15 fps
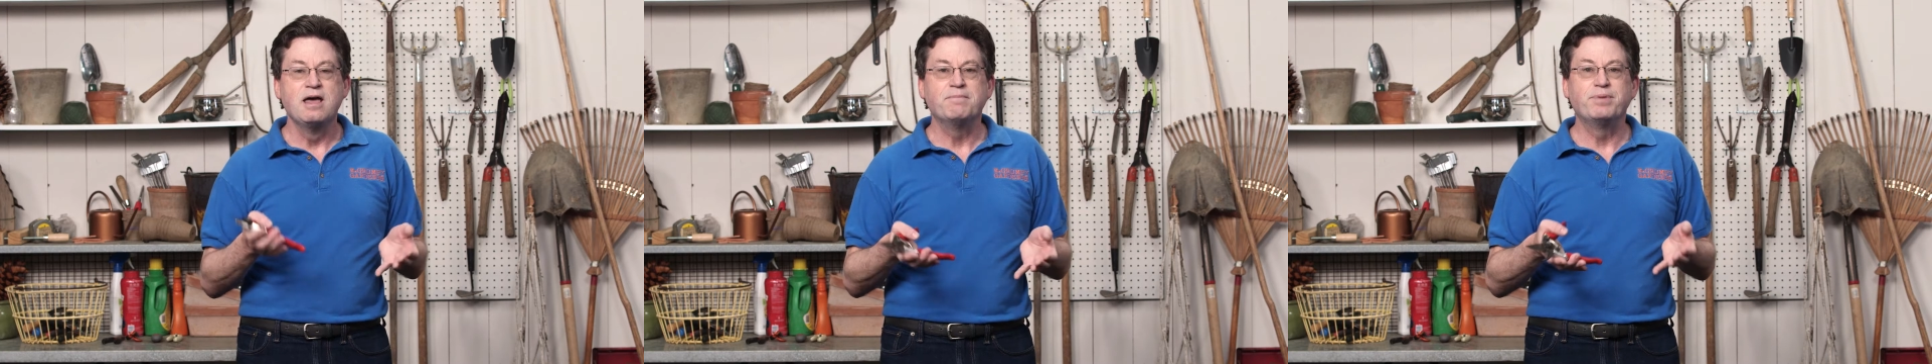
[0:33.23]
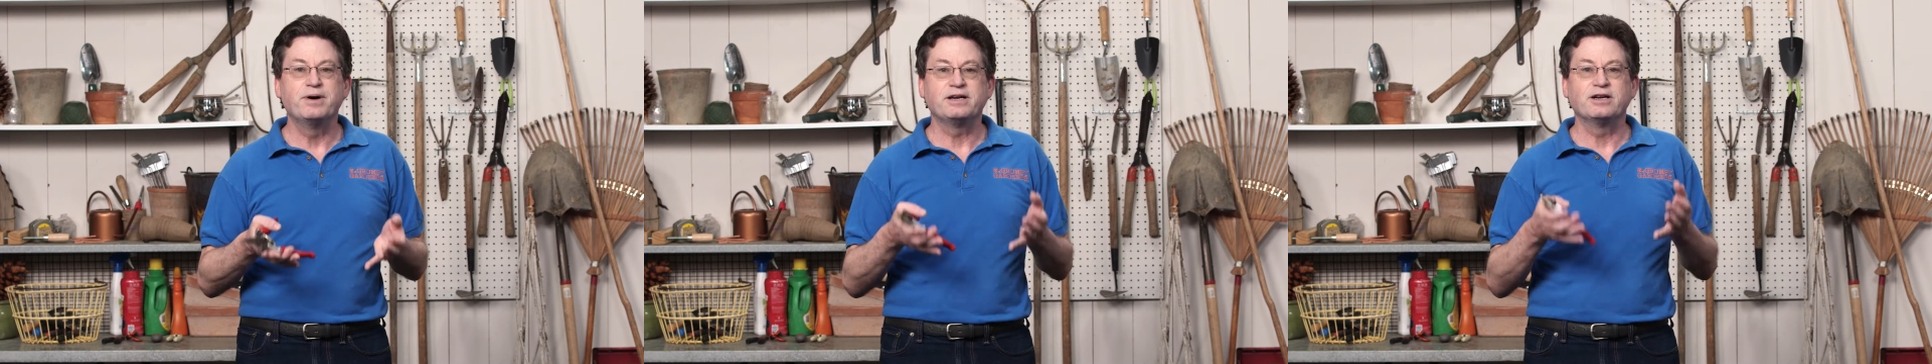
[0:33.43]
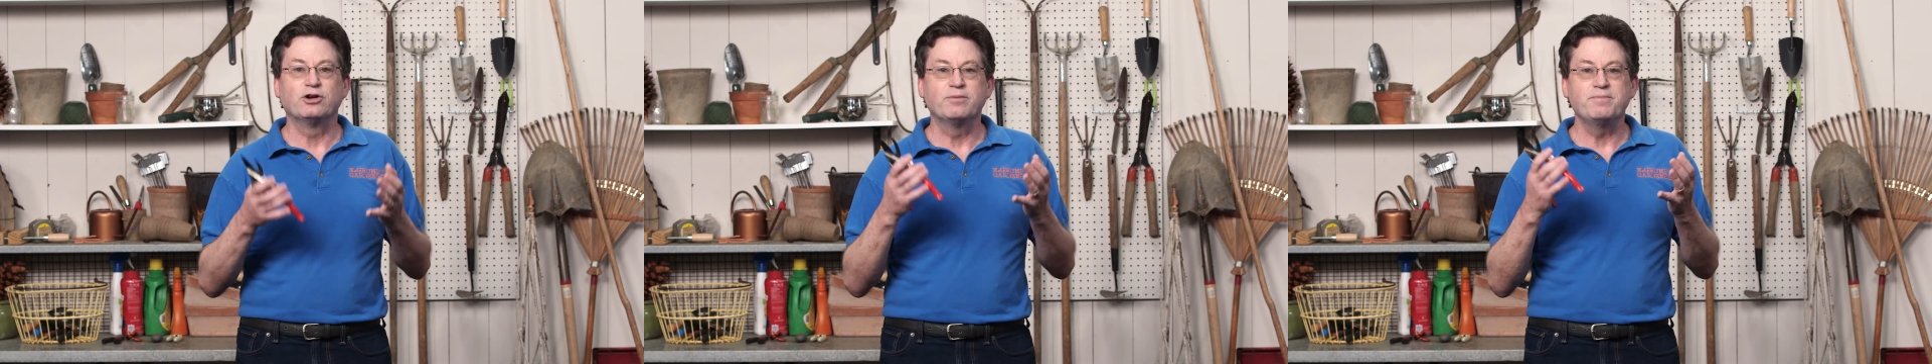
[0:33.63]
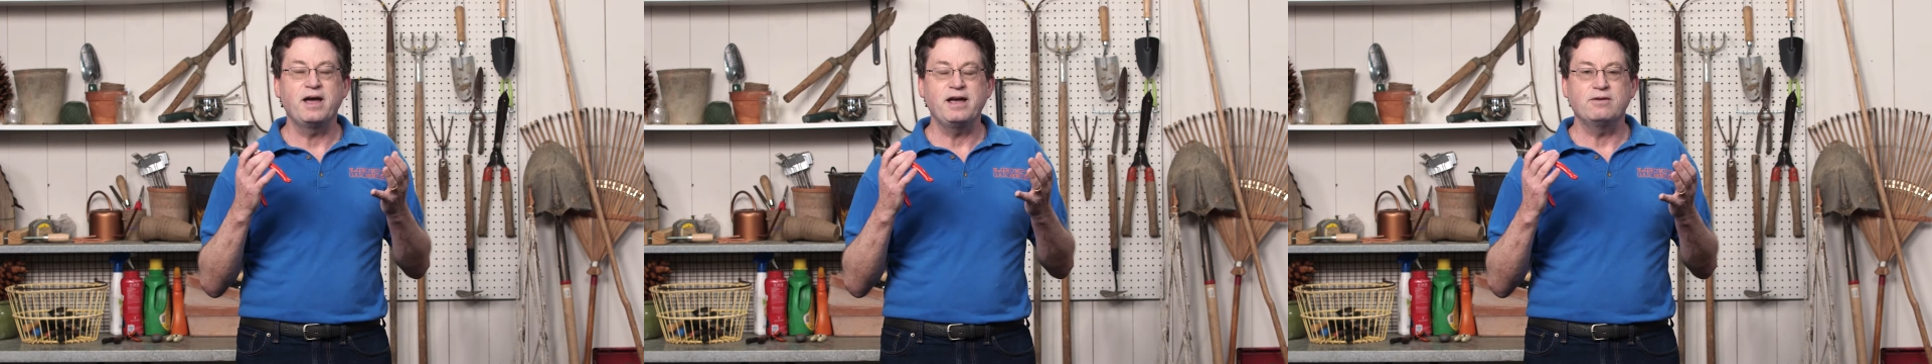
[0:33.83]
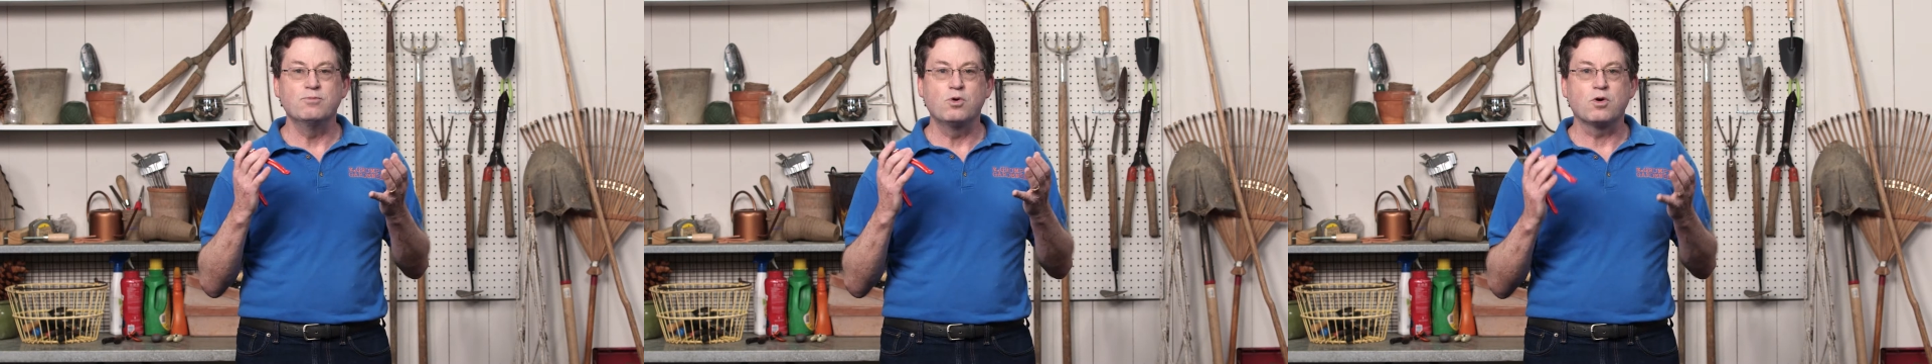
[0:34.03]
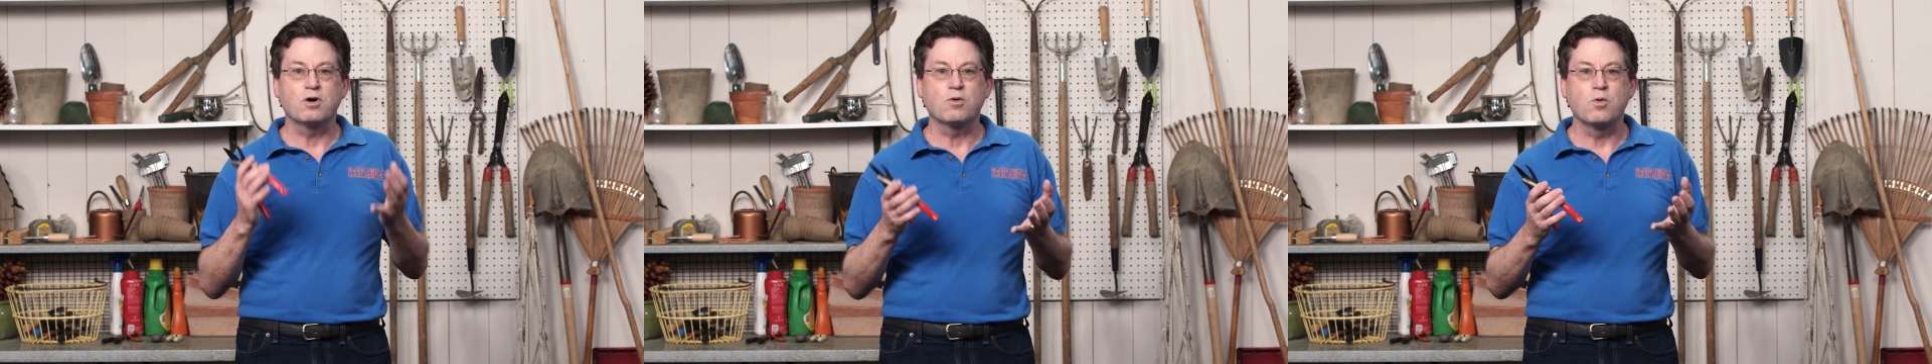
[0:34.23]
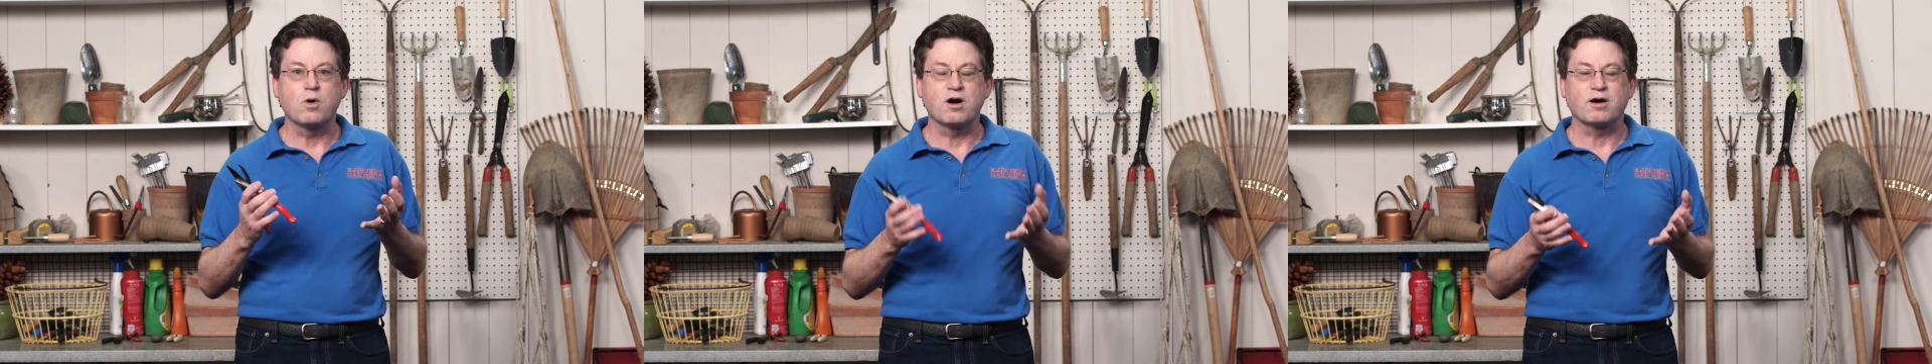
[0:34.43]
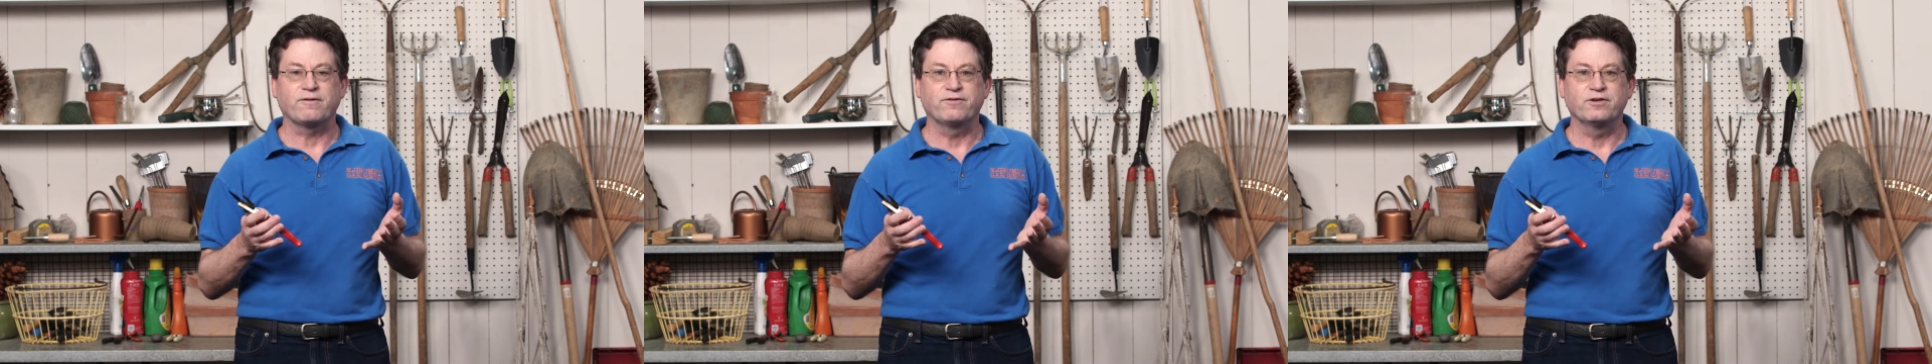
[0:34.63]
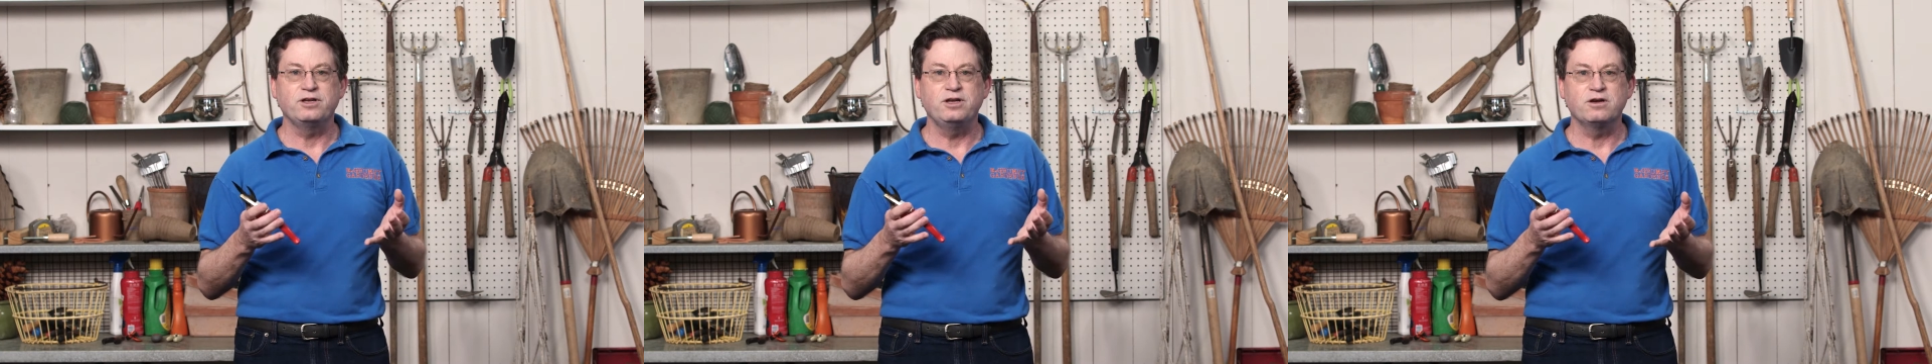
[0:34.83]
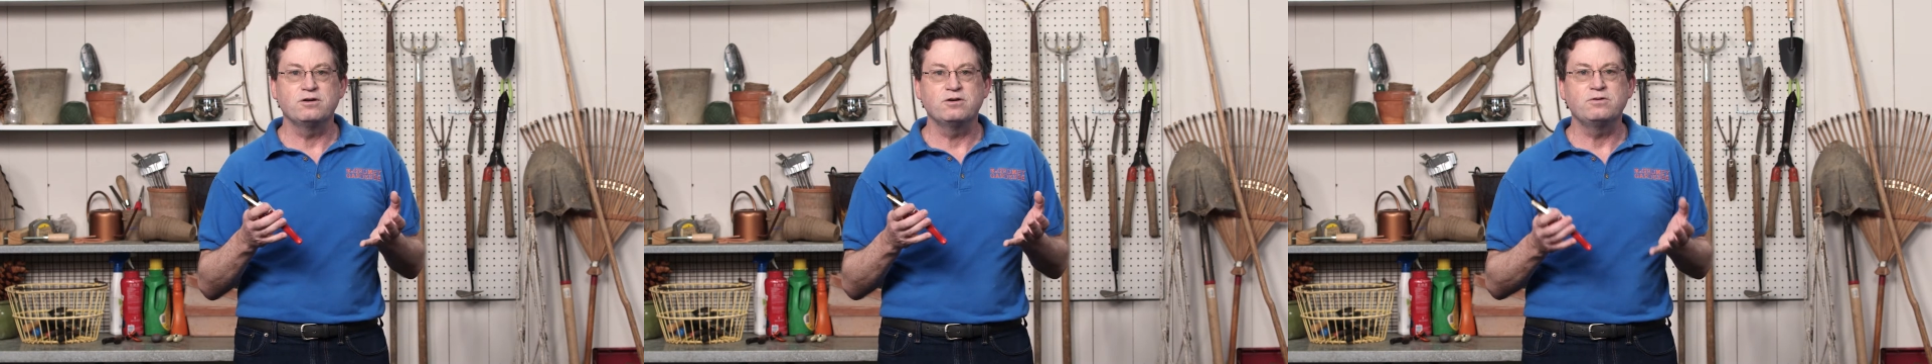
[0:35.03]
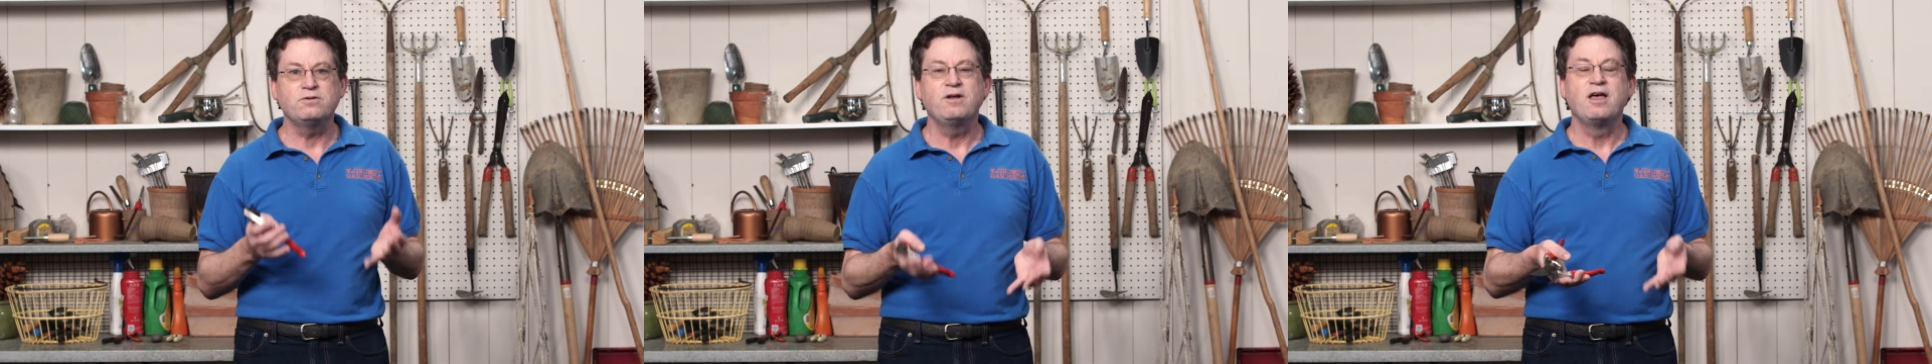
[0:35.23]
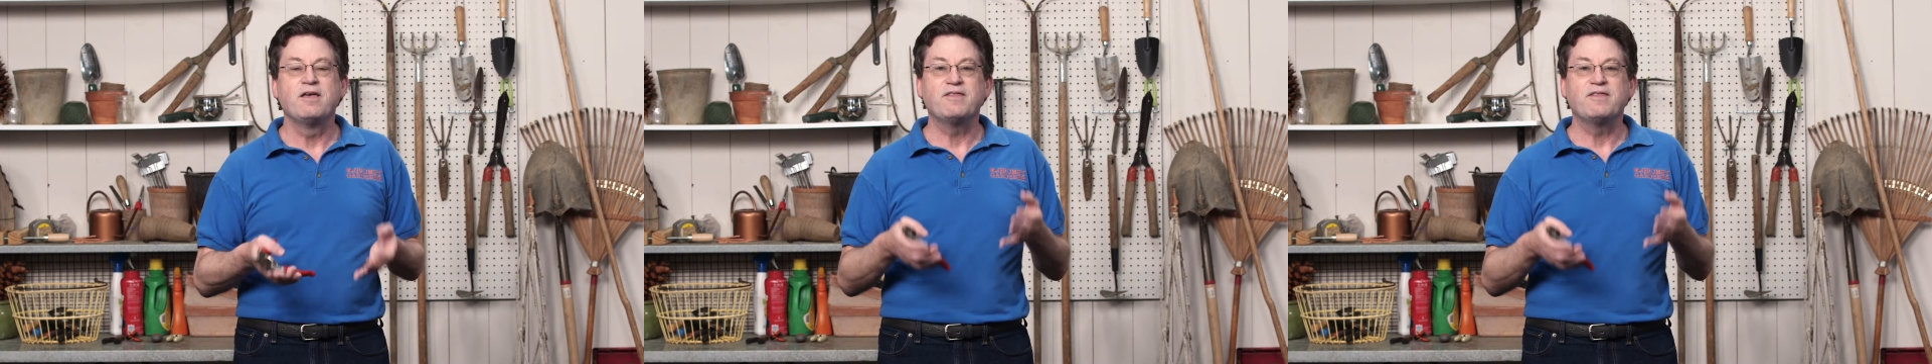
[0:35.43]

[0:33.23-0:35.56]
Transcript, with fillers: but it'll make more work for you.